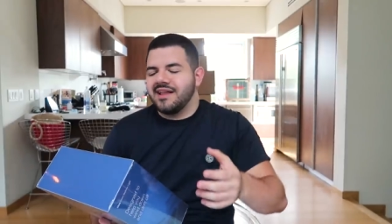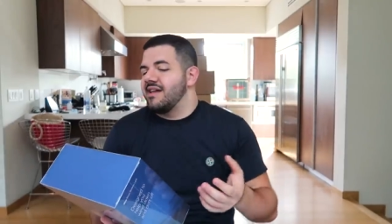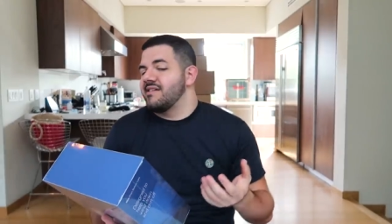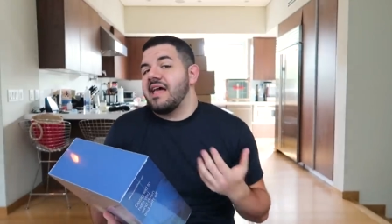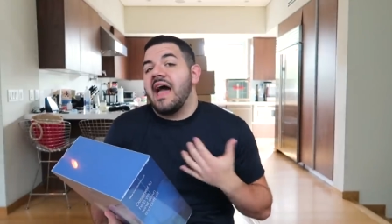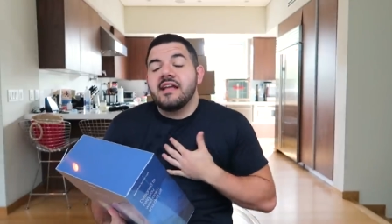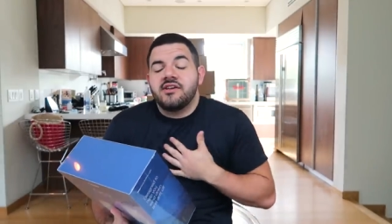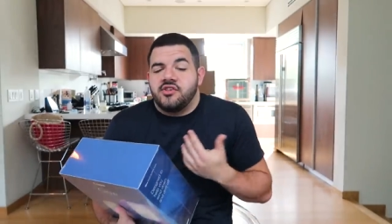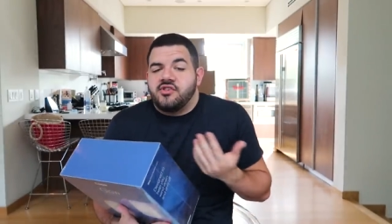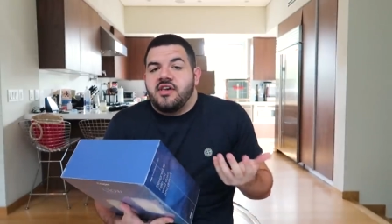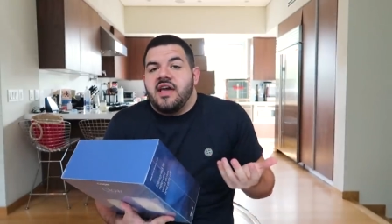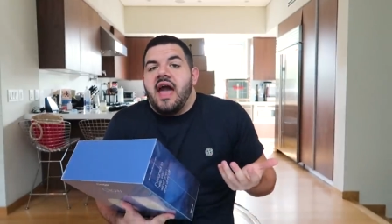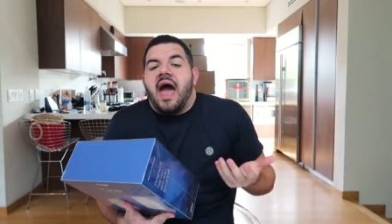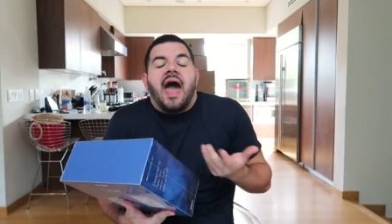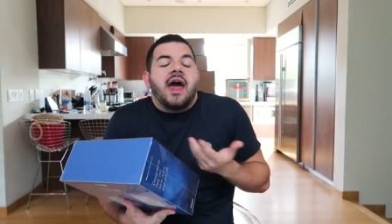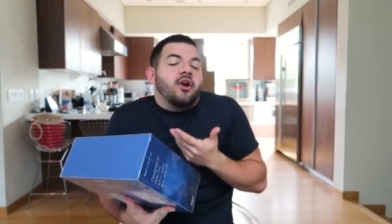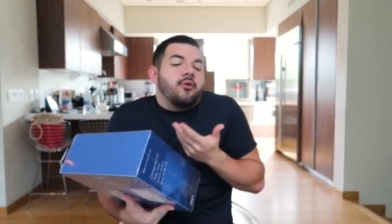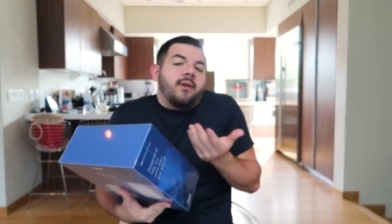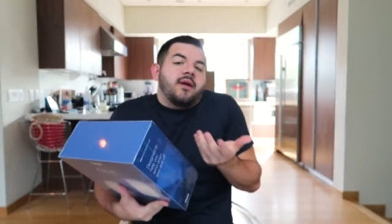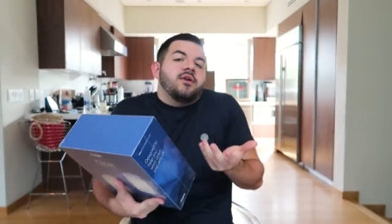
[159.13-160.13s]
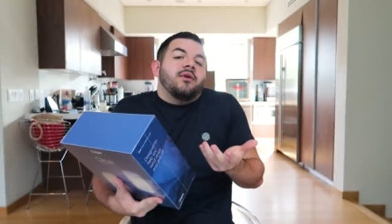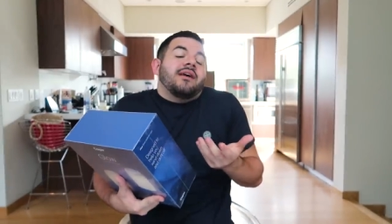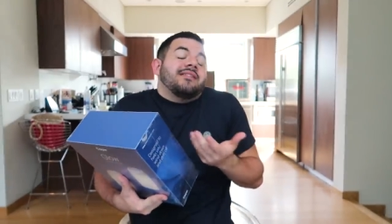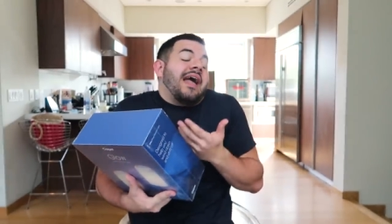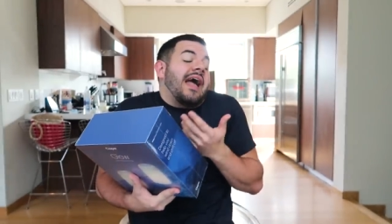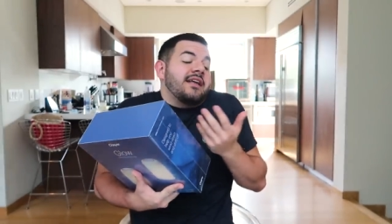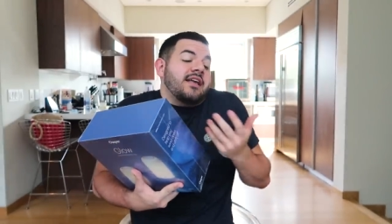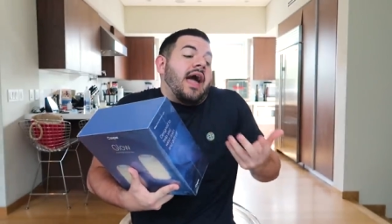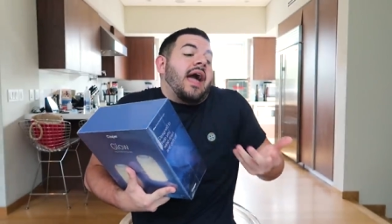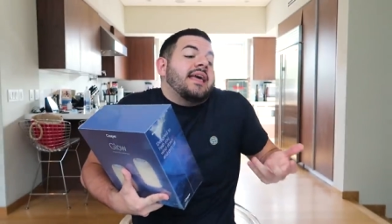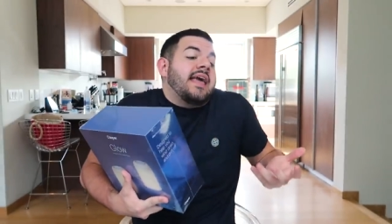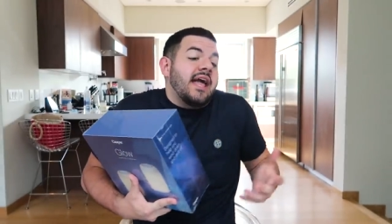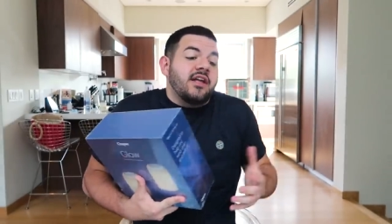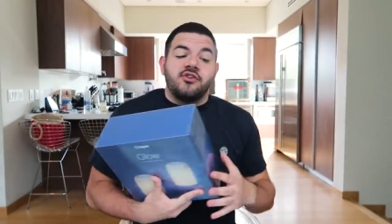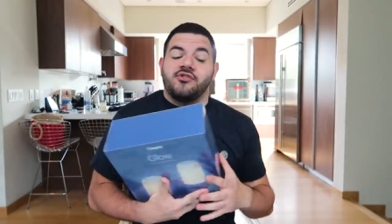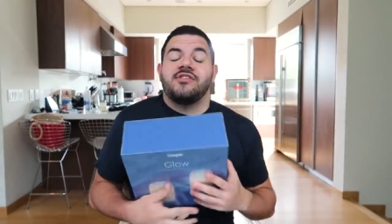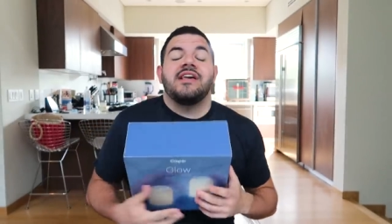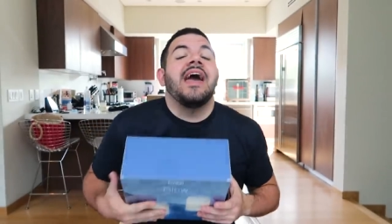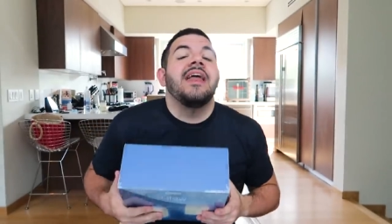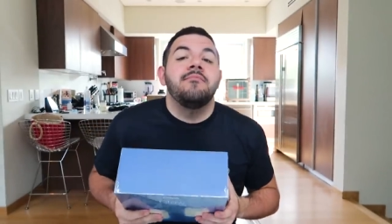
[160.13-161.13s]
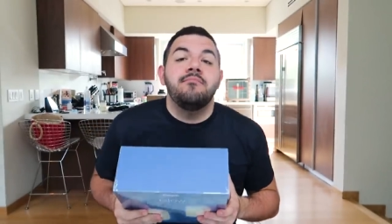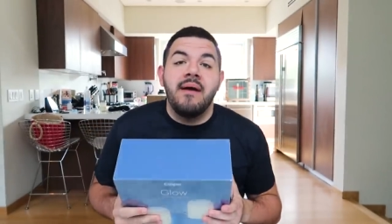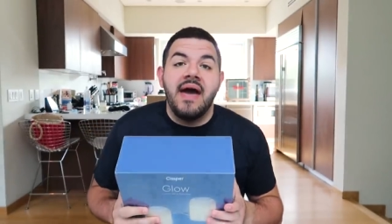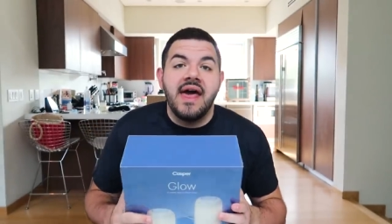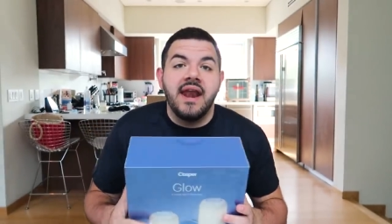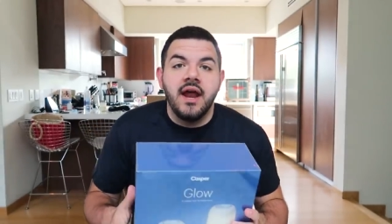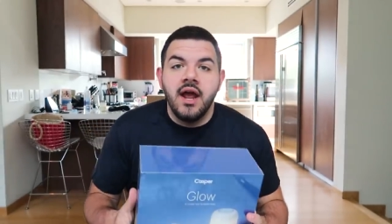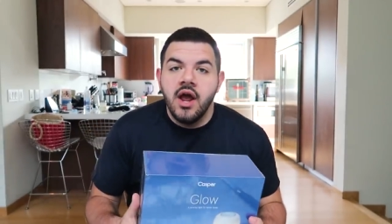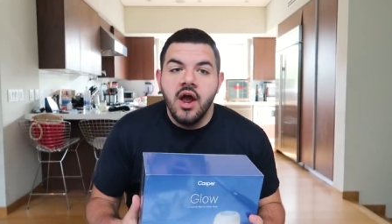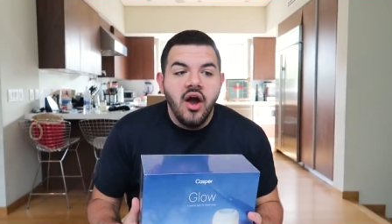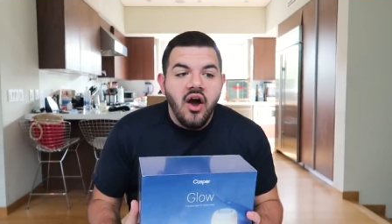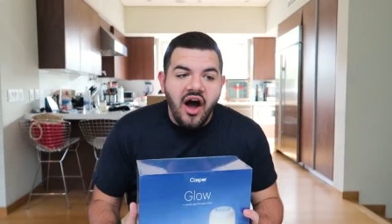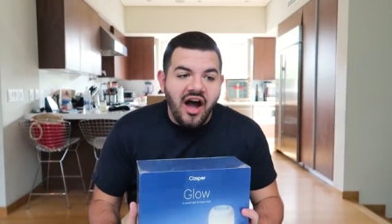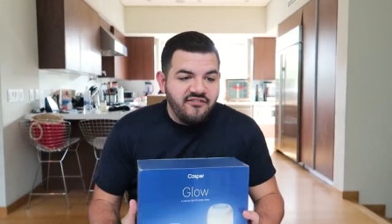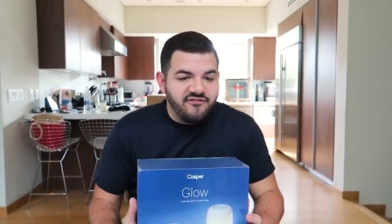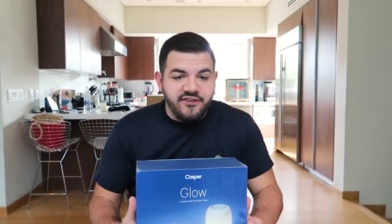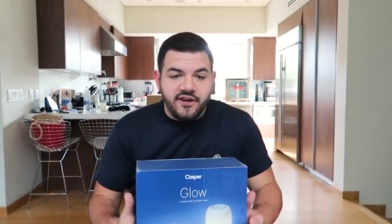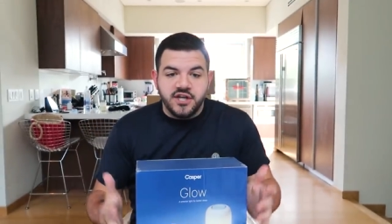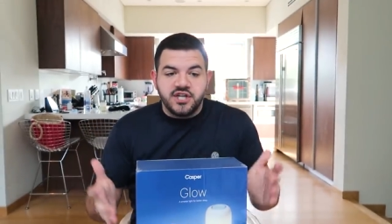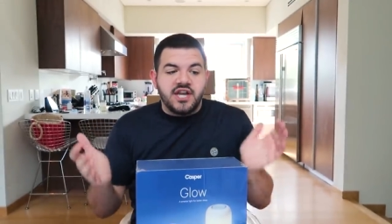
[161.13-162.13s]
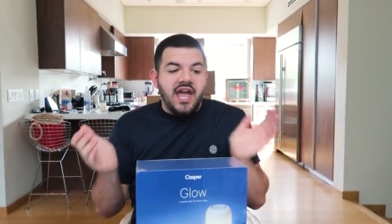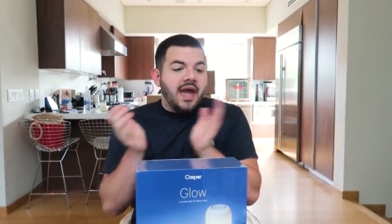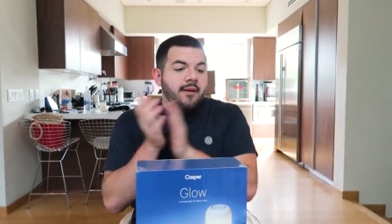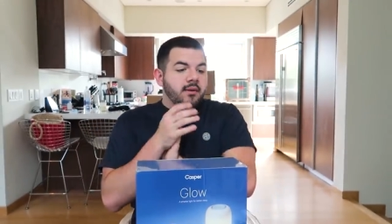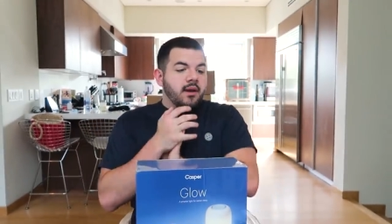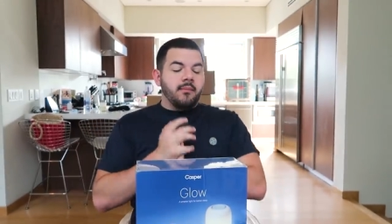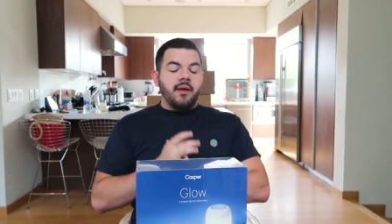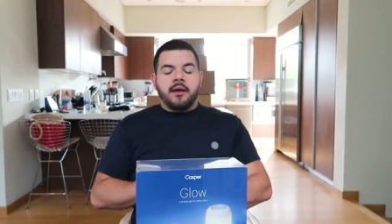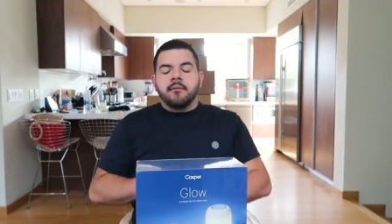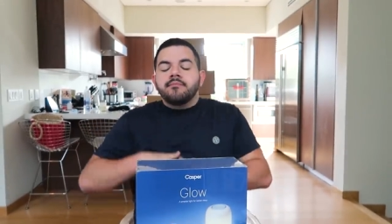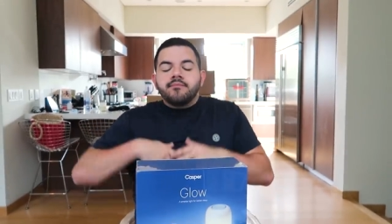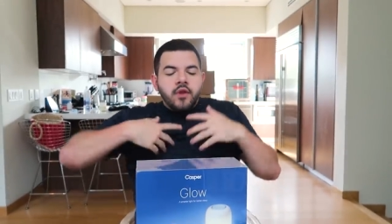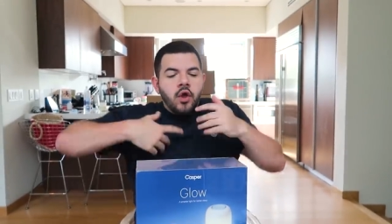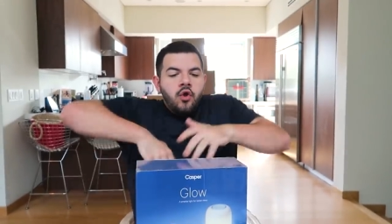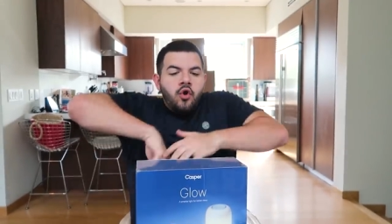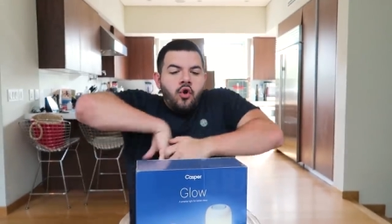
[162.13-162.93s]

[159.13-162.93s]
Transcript: Because I just can't, I don't know about you guys, I, I can't just get in bed. I finish gaming, I'm like,